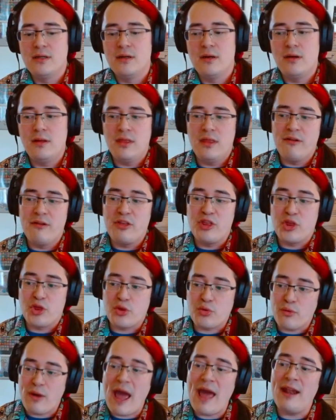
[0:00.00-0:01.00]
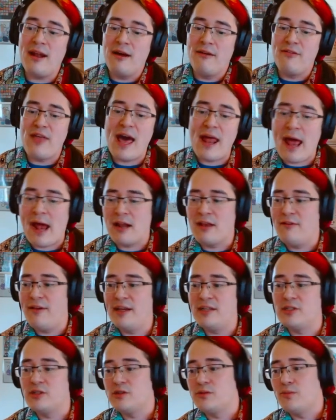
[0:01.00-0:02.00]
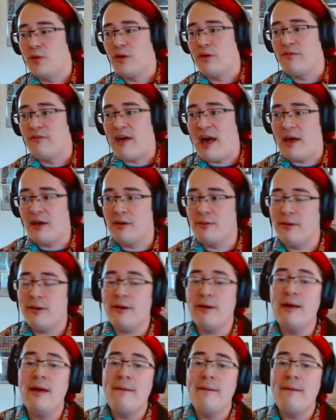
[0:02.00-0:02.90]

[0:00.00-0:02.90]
The threat of that activation is more valuable.